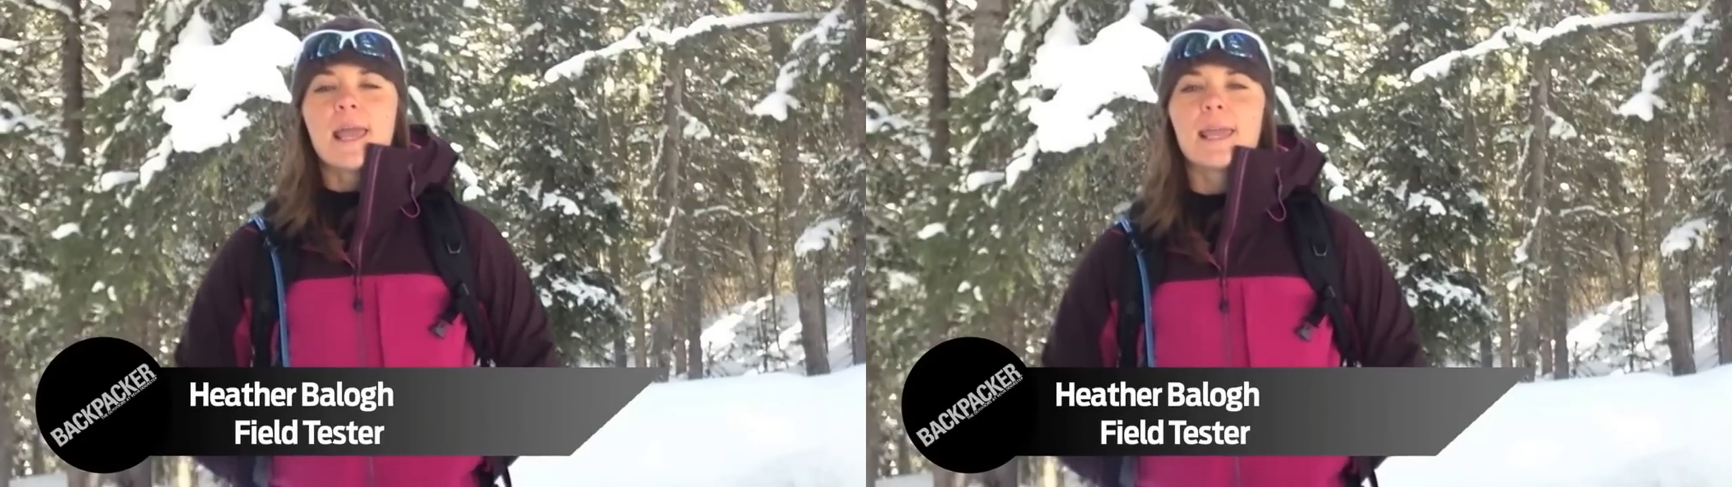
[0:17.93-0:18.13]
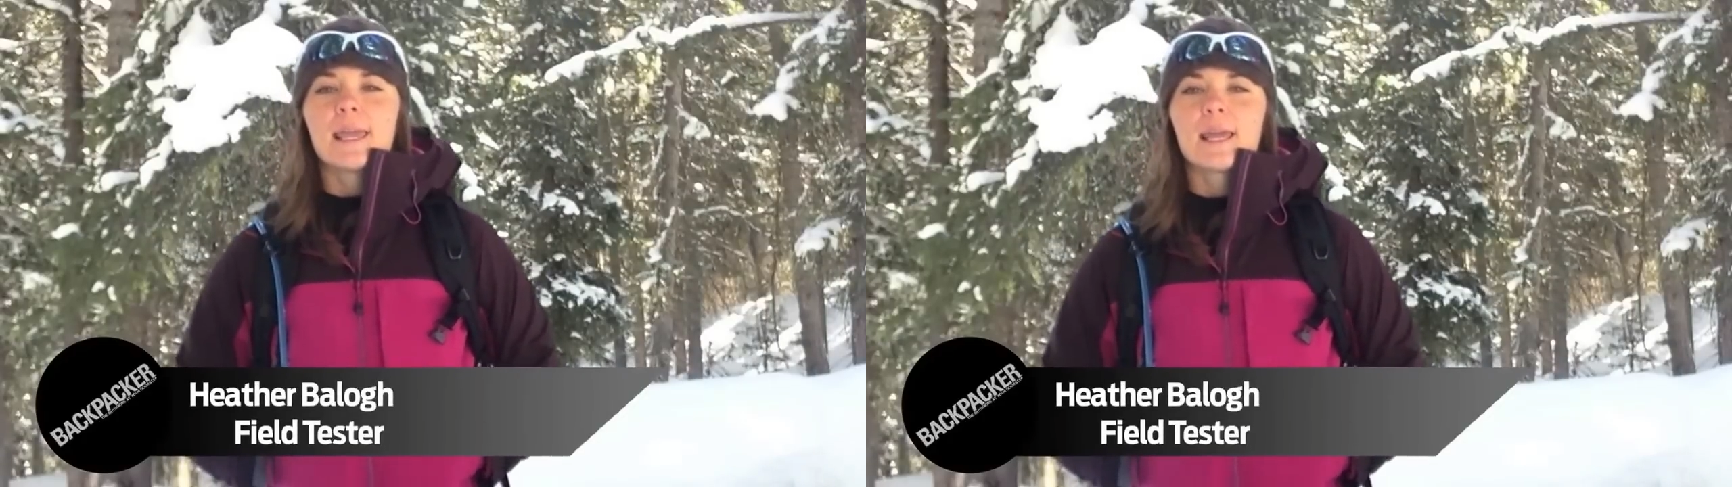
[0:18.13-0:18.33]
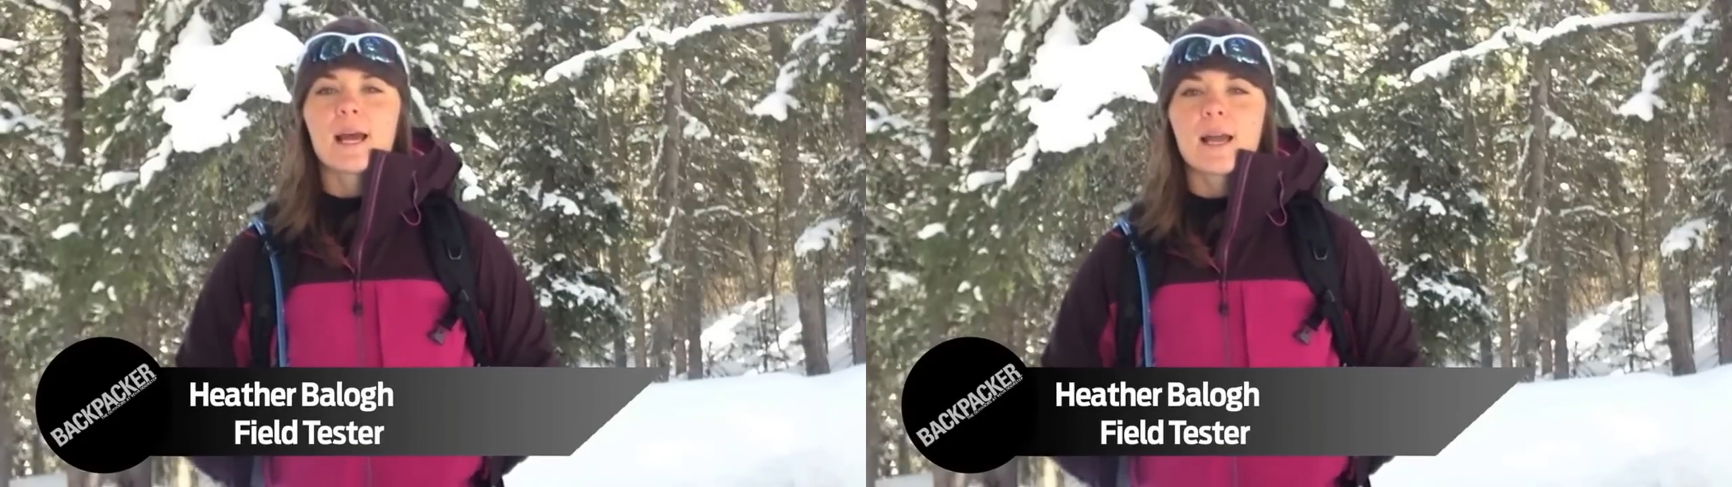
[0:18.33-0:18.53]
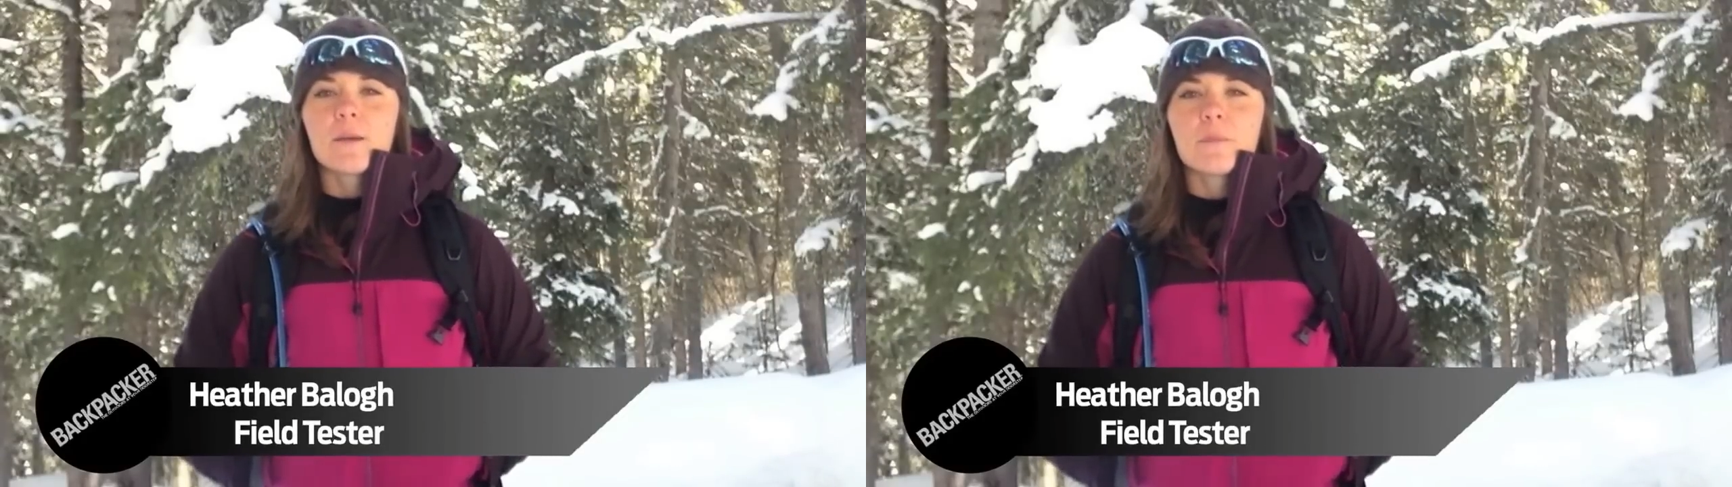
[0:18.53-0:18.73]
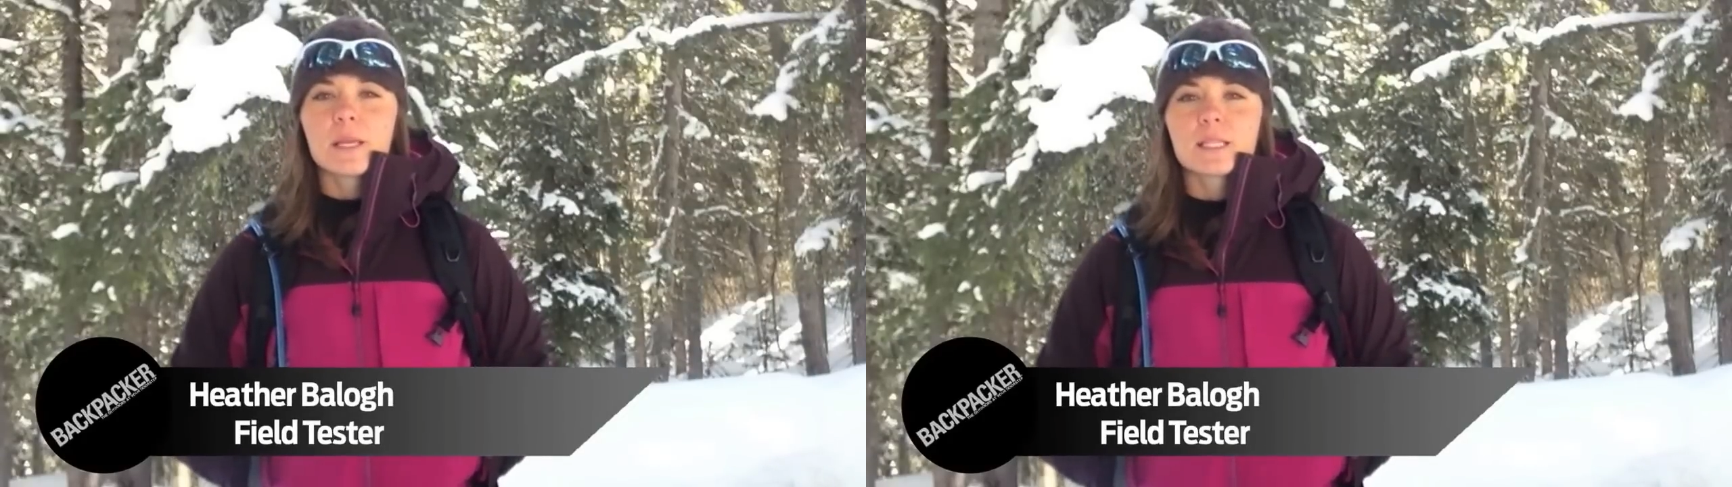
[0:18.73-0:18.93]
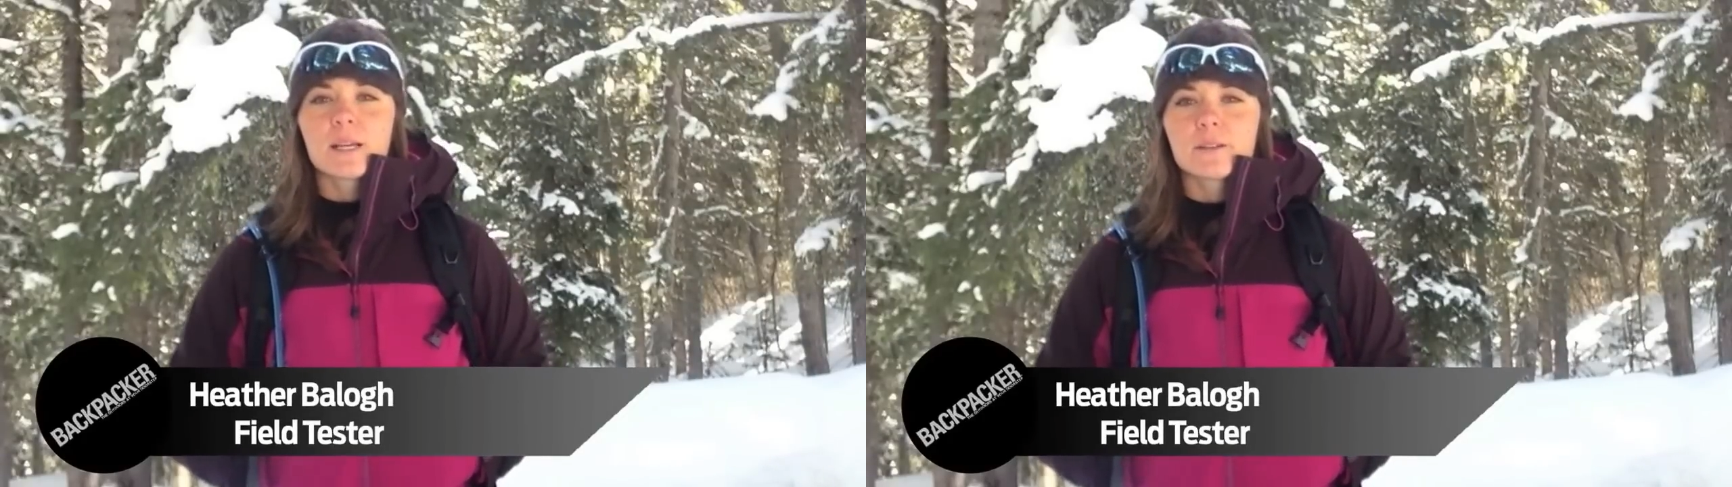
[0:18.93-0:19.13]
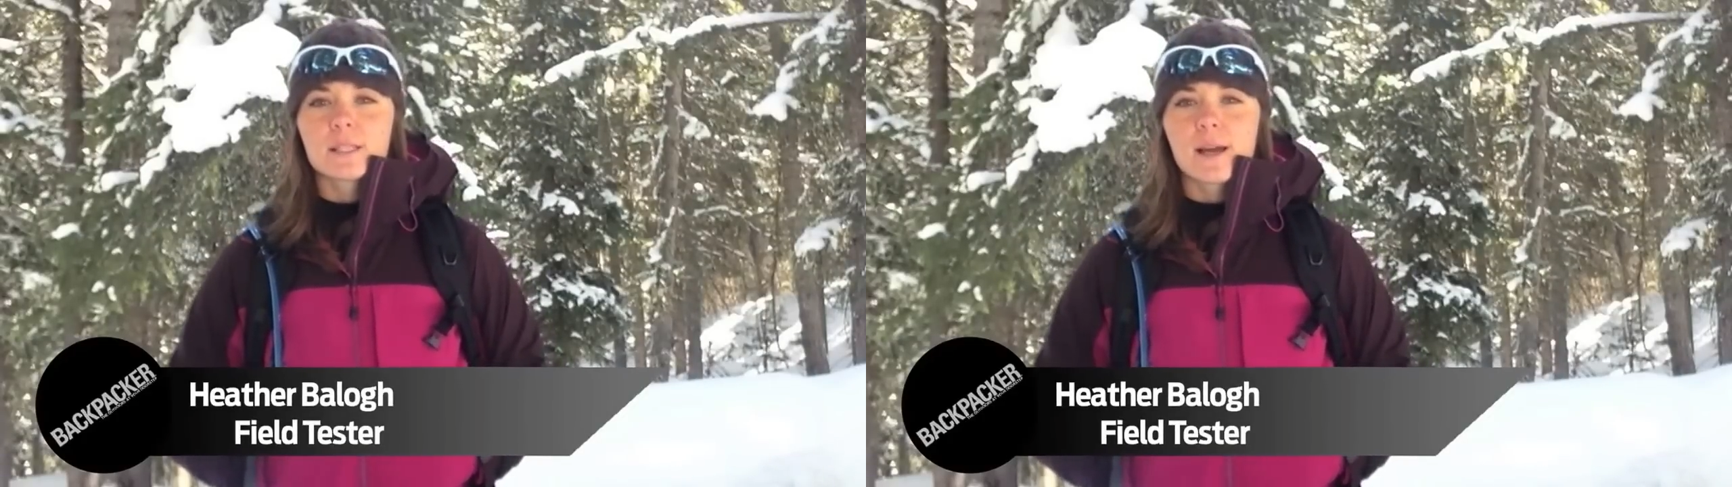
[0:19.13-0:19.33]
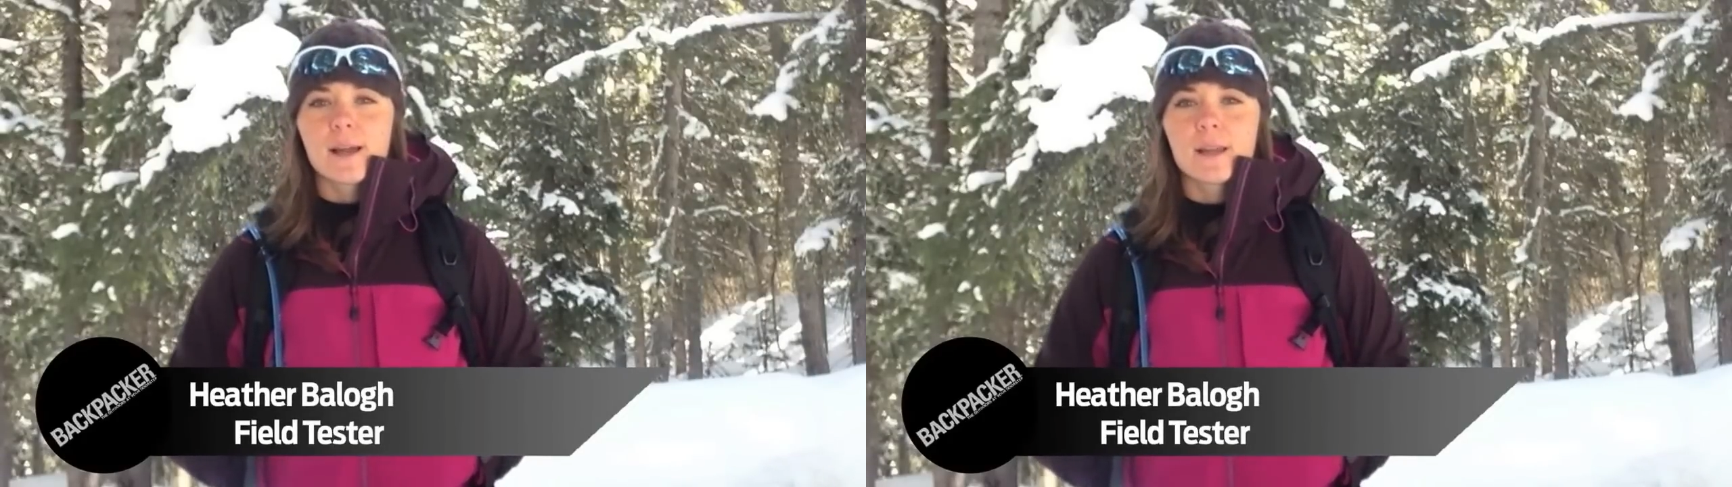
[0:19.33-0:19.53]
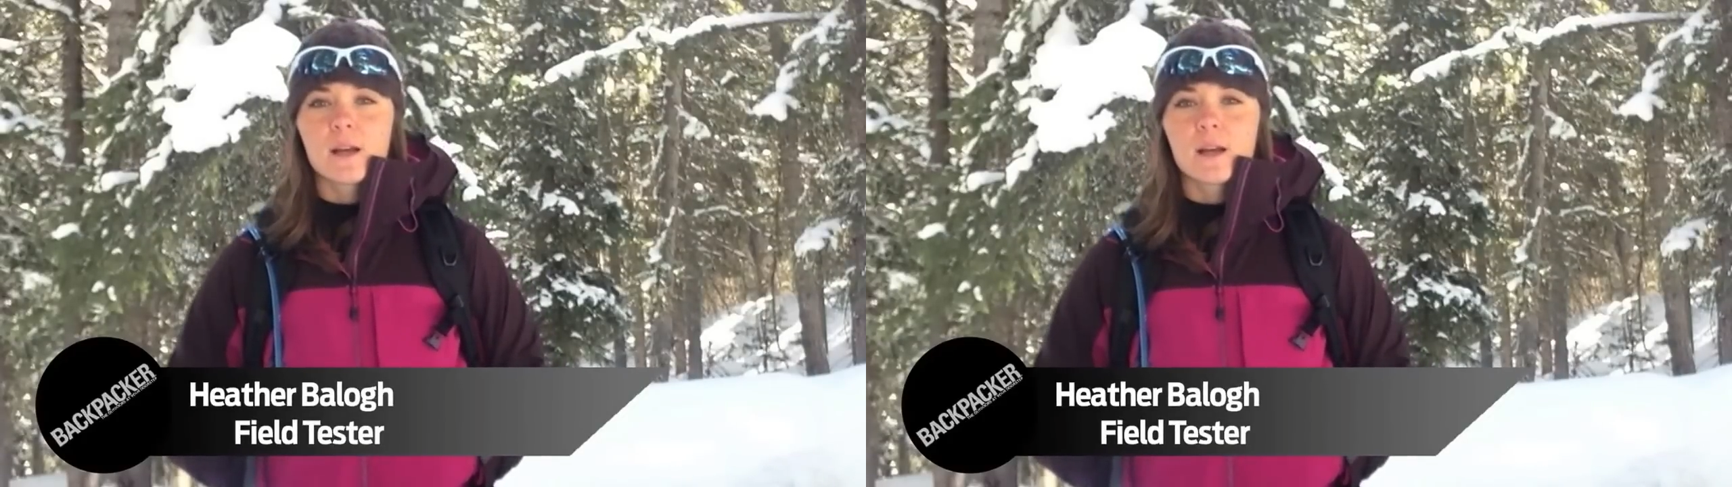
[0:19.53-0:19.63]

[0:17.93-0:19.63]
and I am based outside